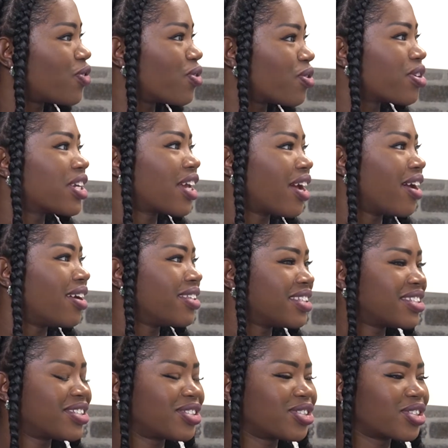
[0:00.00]
Before. Yeah,
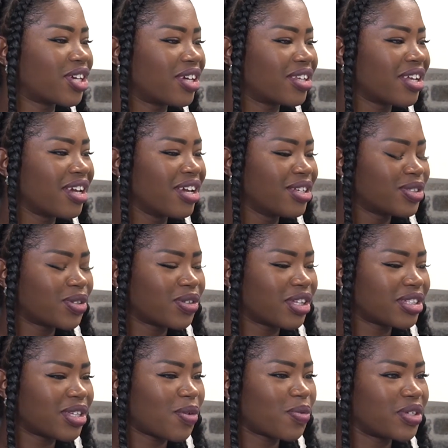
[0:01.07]
this is good. So
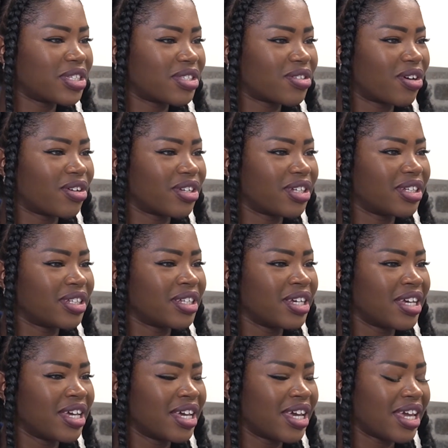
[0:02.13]
that's how we started.
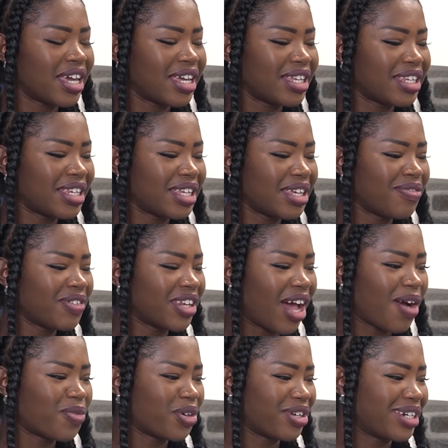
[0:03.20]
And even
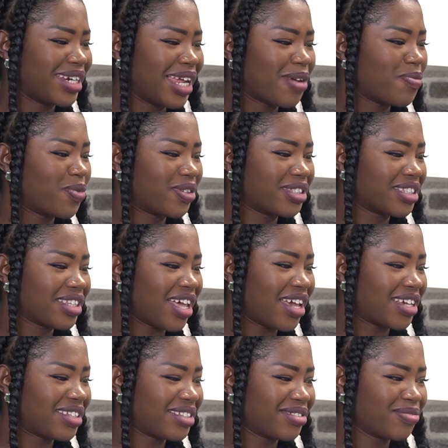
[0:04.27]
our name was
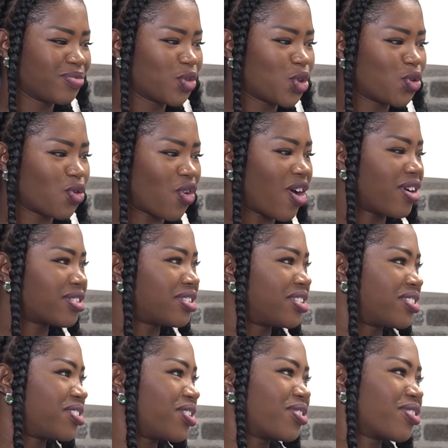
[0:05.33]
like Crocs
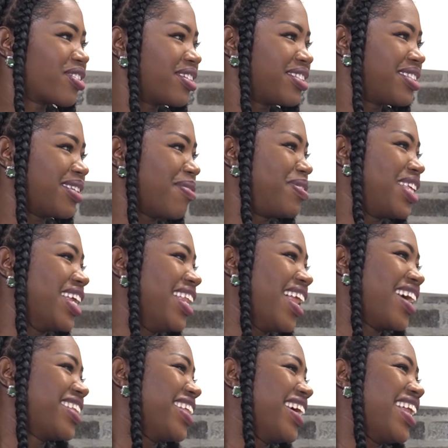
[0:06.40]
Circus, something
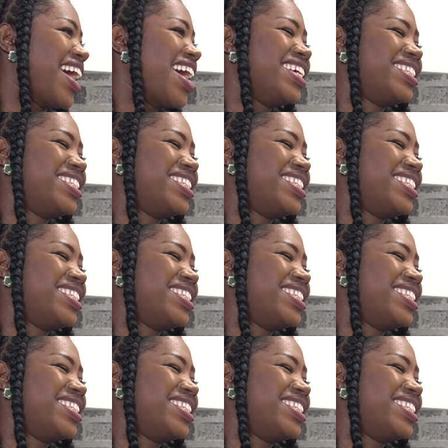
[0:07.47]
like that, I